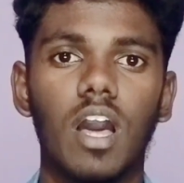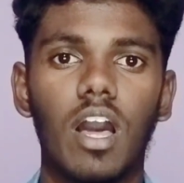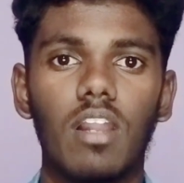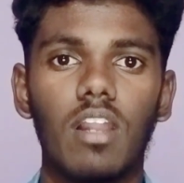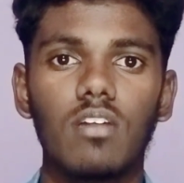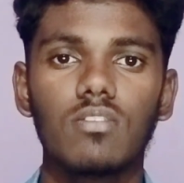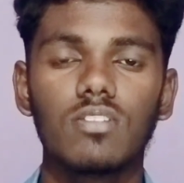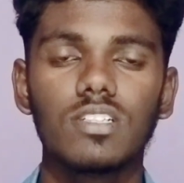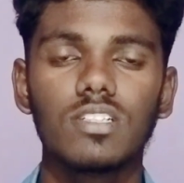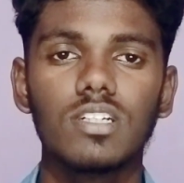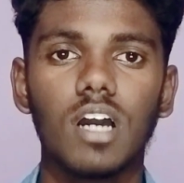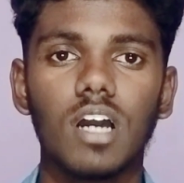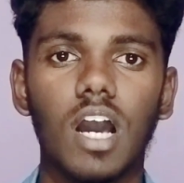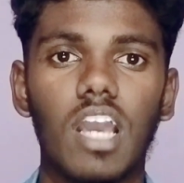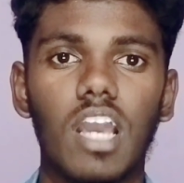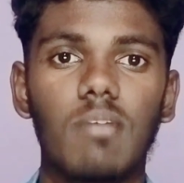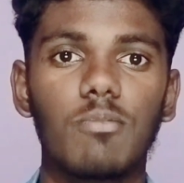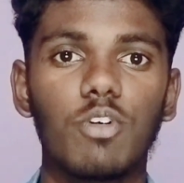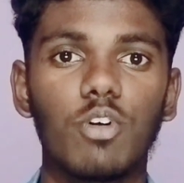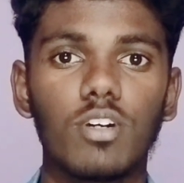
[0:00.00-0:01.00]
Hello sir,
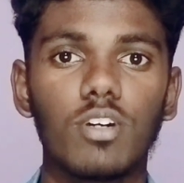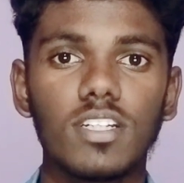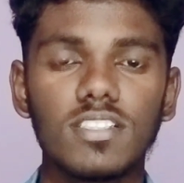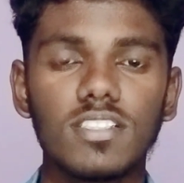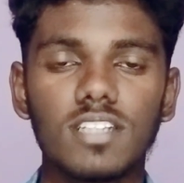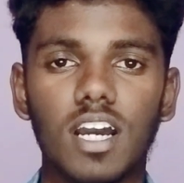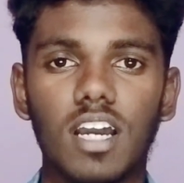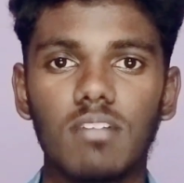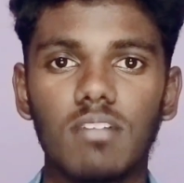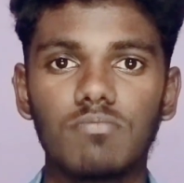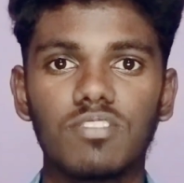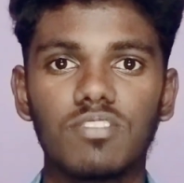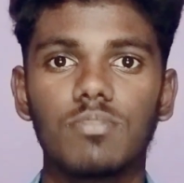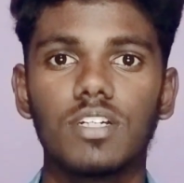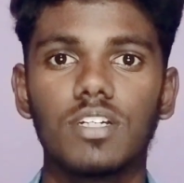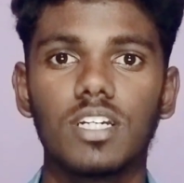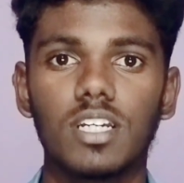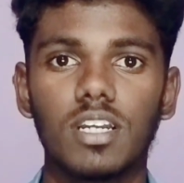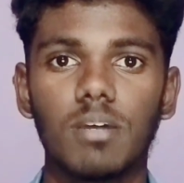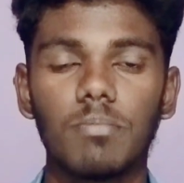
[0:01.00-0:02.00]
I am Yogesh. I am from
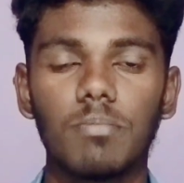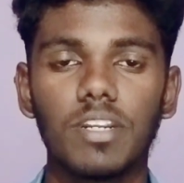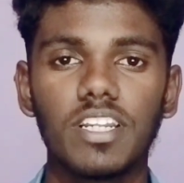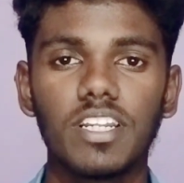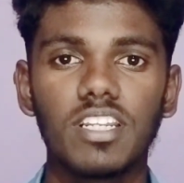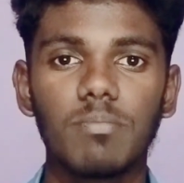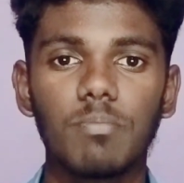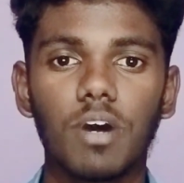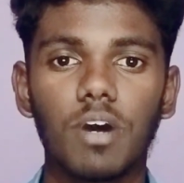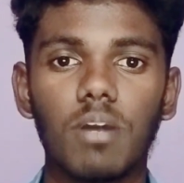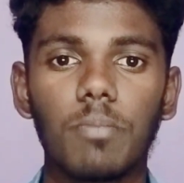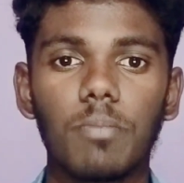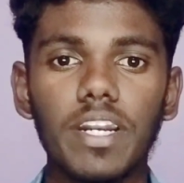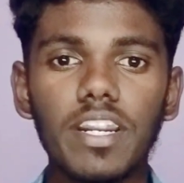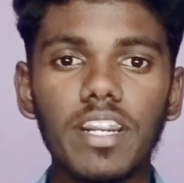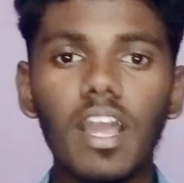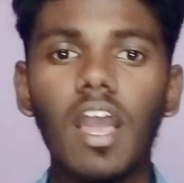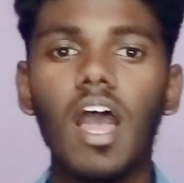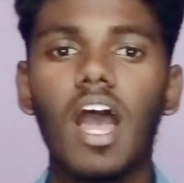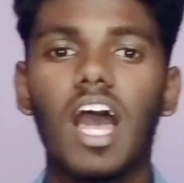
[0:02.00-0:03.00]
the MTech
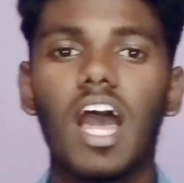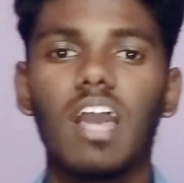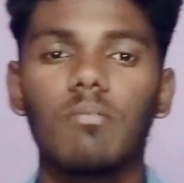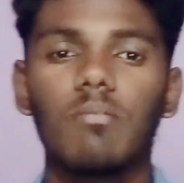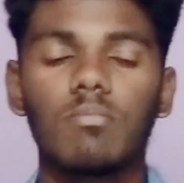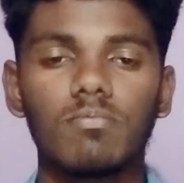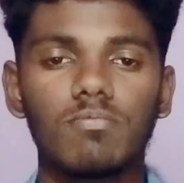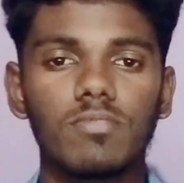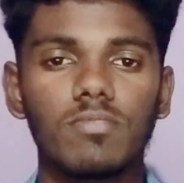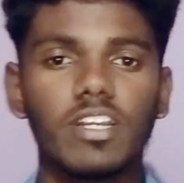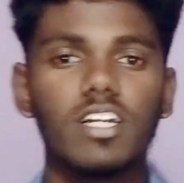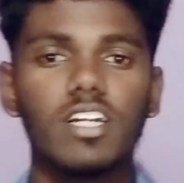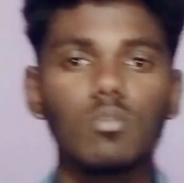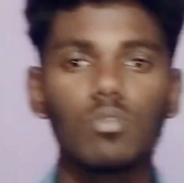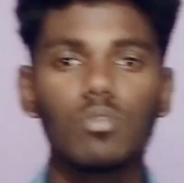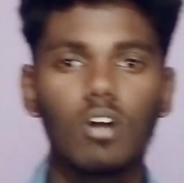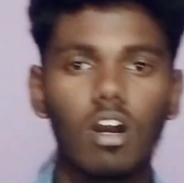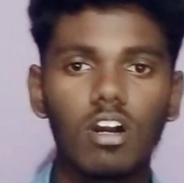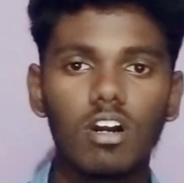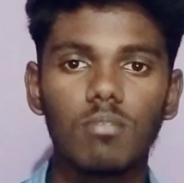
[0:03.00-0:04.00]
department. I am here to
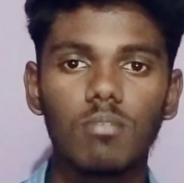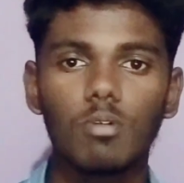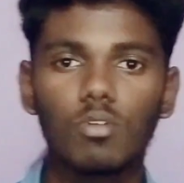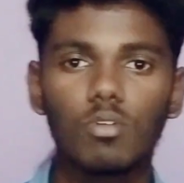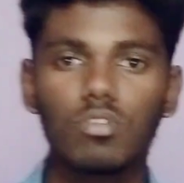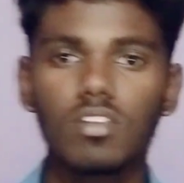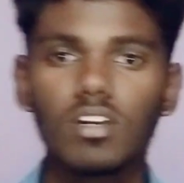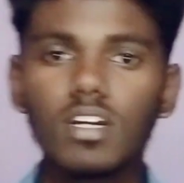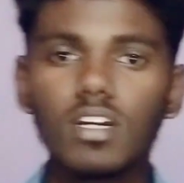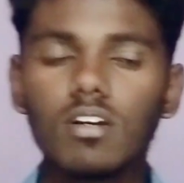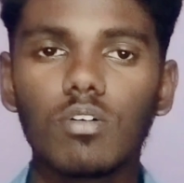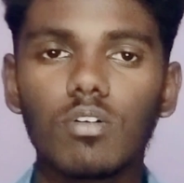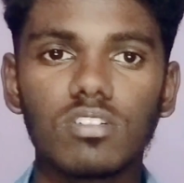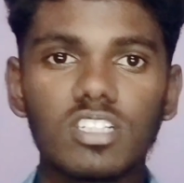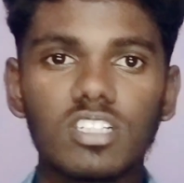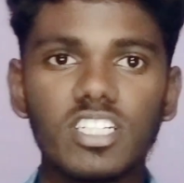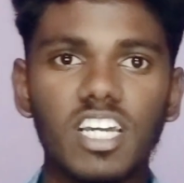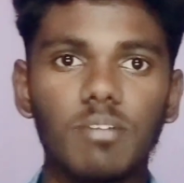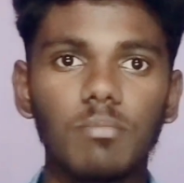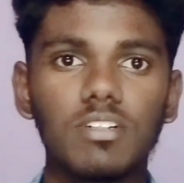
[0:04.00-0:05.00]
talk about the
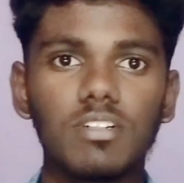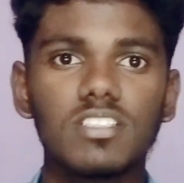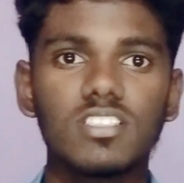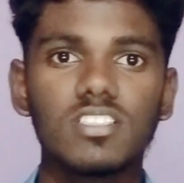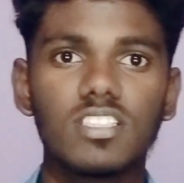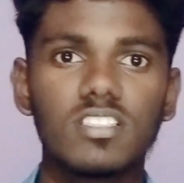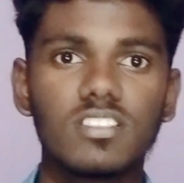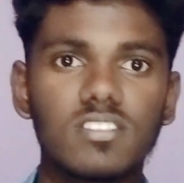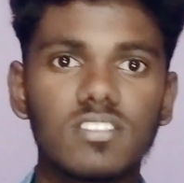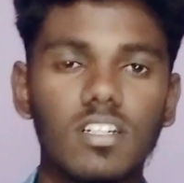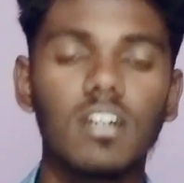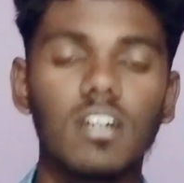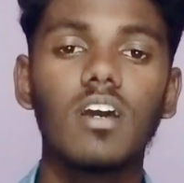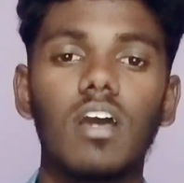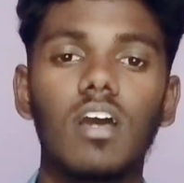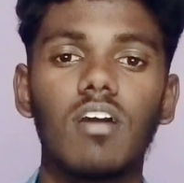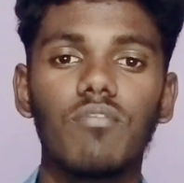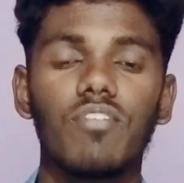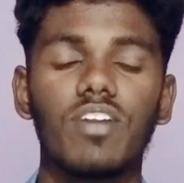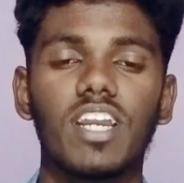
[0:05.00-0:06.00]
cognitive dimensions.
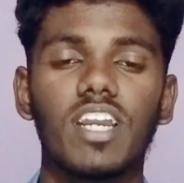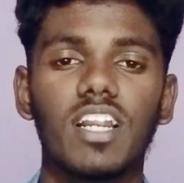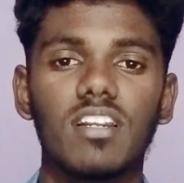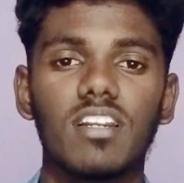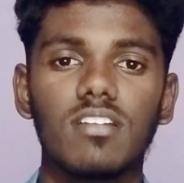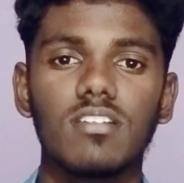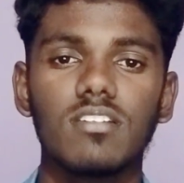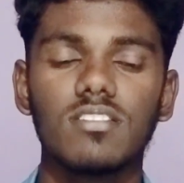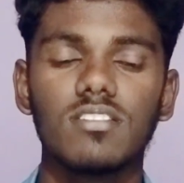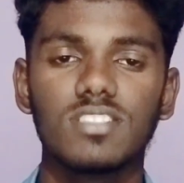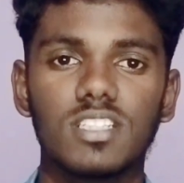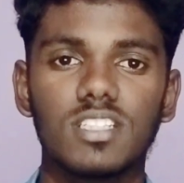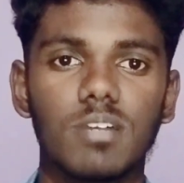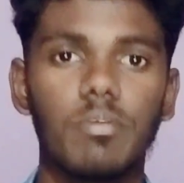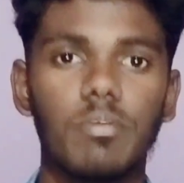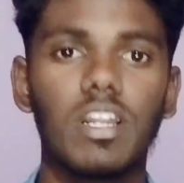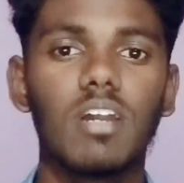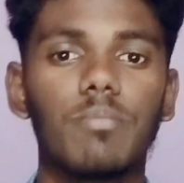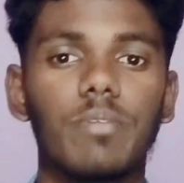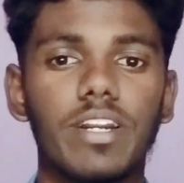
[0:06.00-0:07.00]
We can see
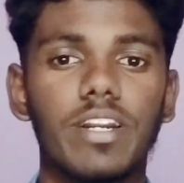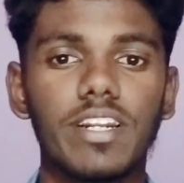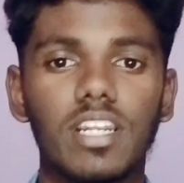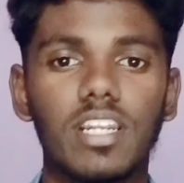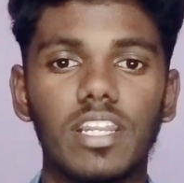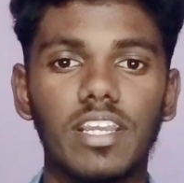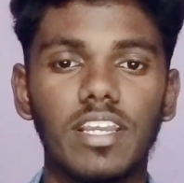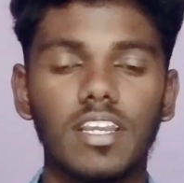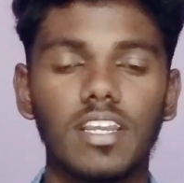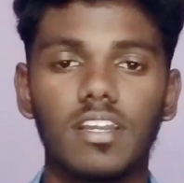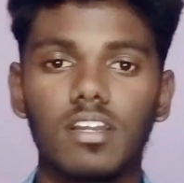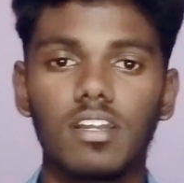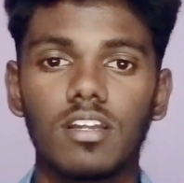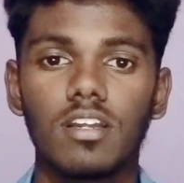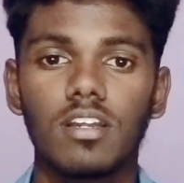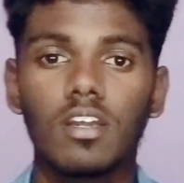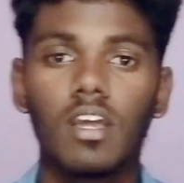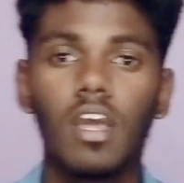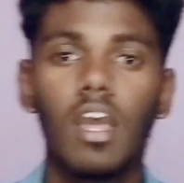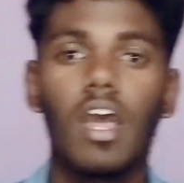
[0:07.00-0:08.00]
them elaborately.
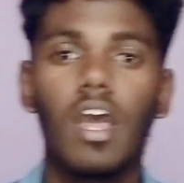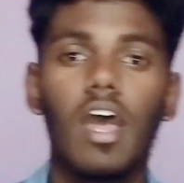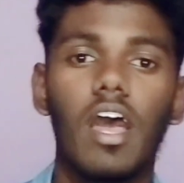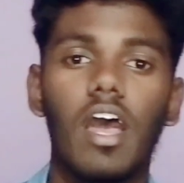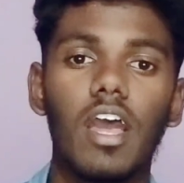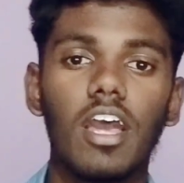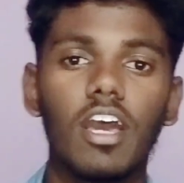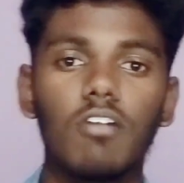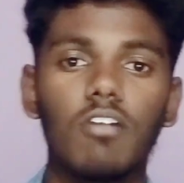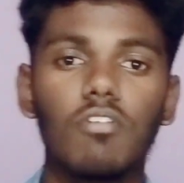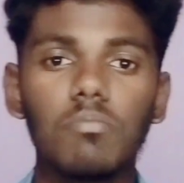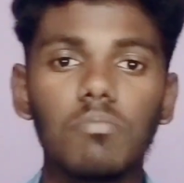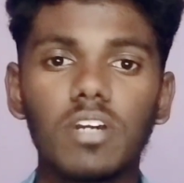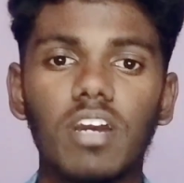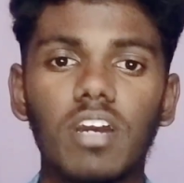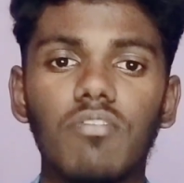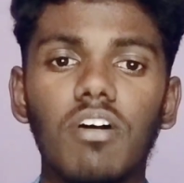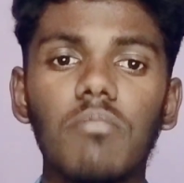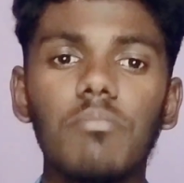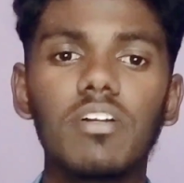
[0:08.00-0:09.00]
A warm
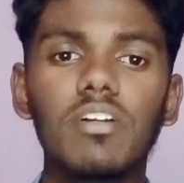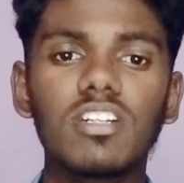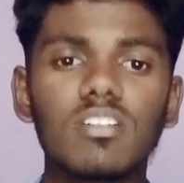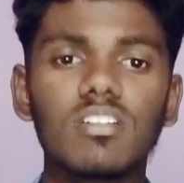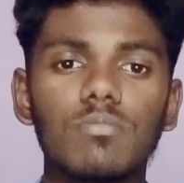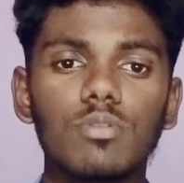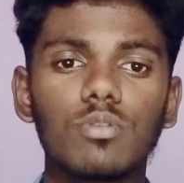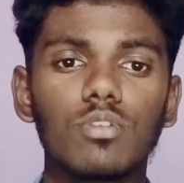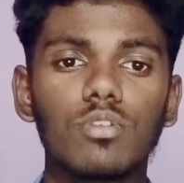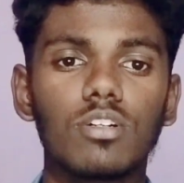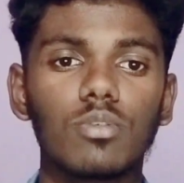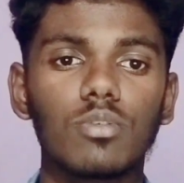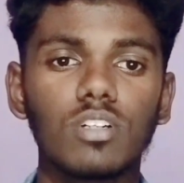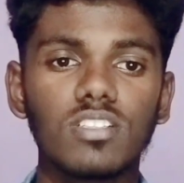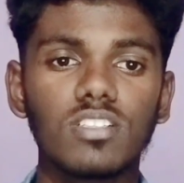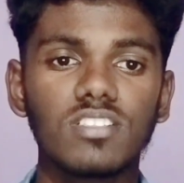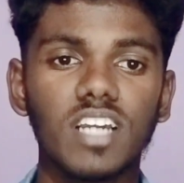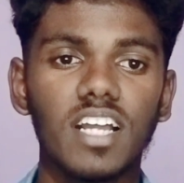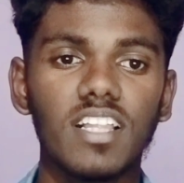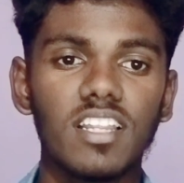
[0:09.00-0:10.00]
welcome to the
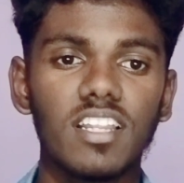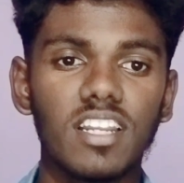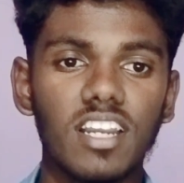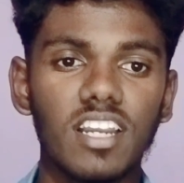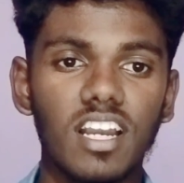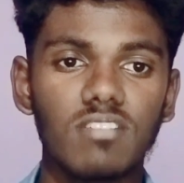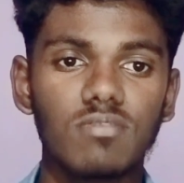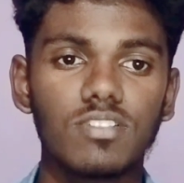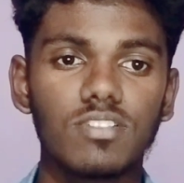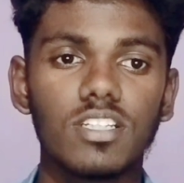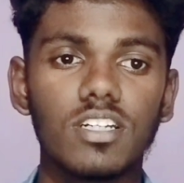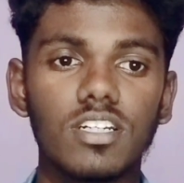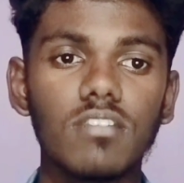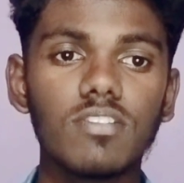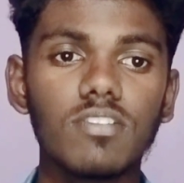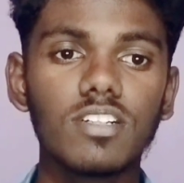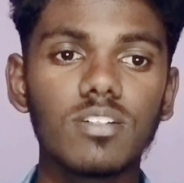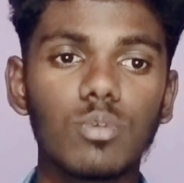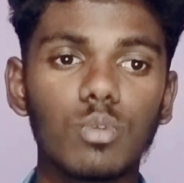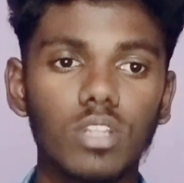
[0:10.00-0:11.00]
today's gathering as we
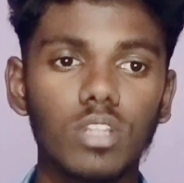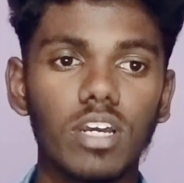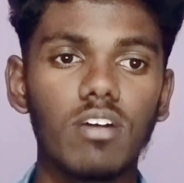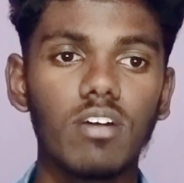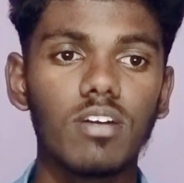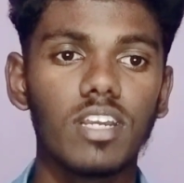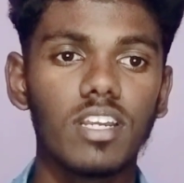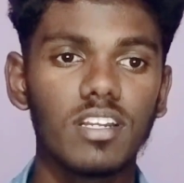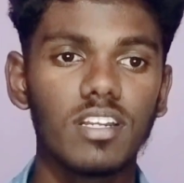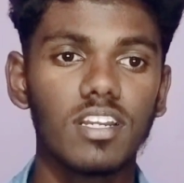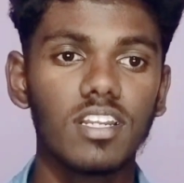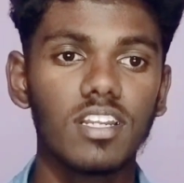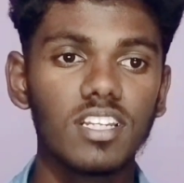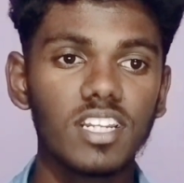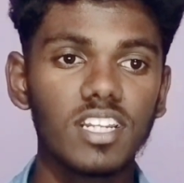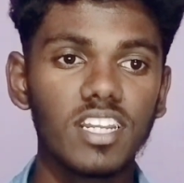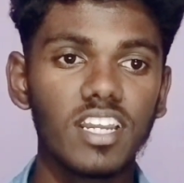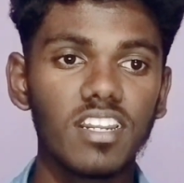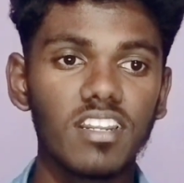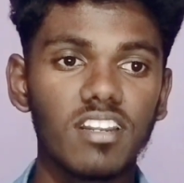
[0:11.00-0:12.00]
delve into the
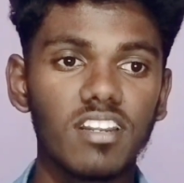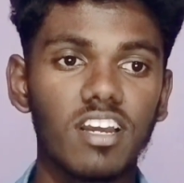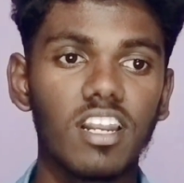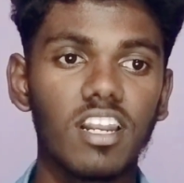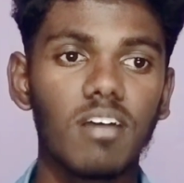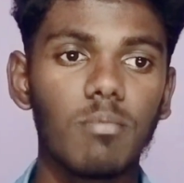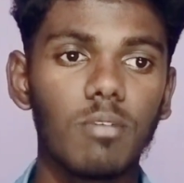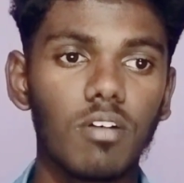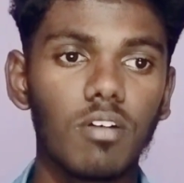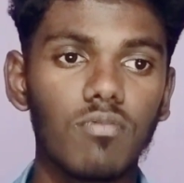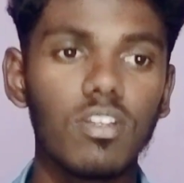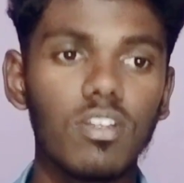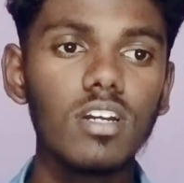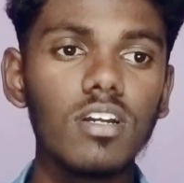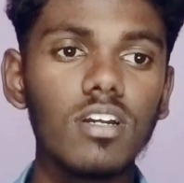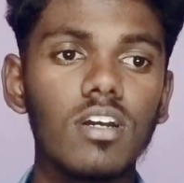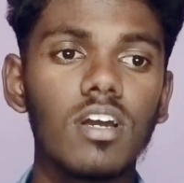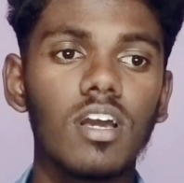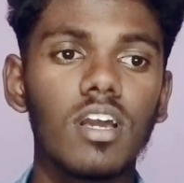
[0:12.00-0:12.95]
intricate realm of the